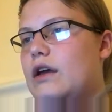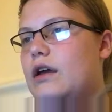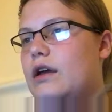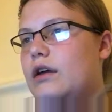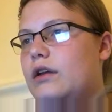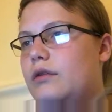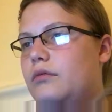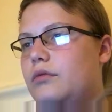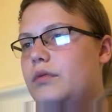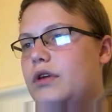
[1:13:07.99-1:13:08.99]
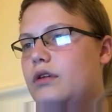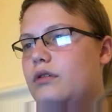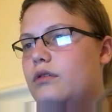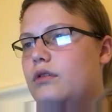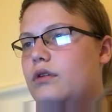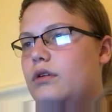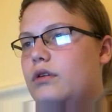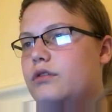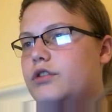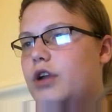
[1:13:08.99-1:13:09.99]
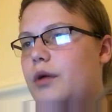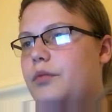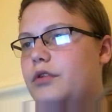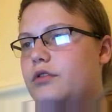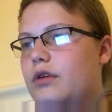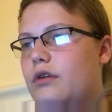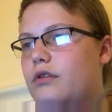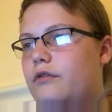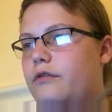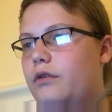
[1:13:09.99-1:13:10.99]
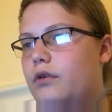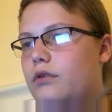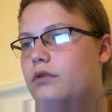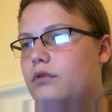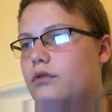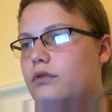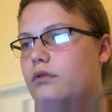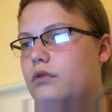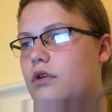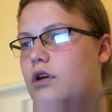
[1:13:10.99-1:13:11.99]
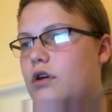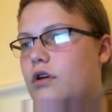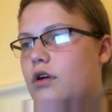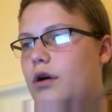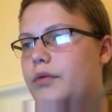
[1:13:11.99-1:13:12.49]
And it would be, should I put 2004? I'll put